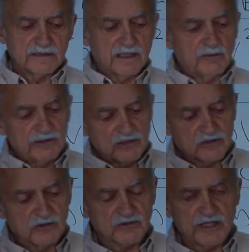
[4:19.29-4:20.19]
I went to
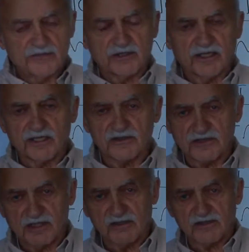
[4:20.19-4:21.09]
school 70 years ago,